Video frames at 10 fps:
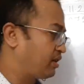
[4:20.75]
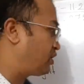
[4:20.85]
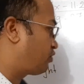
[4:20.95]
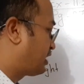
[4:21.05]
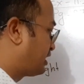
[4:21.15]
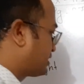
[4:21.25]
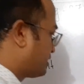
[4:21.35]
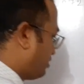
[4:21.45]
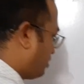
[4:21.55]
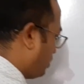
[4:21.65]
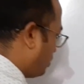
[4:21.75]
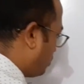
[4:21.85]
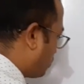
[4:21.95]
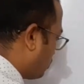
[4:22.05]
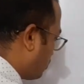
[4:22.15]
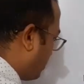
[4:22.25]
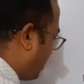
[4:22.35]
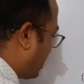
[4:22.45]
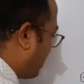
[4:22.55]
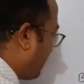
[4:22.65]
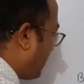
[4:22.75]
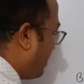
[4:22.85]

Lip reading: That one is root over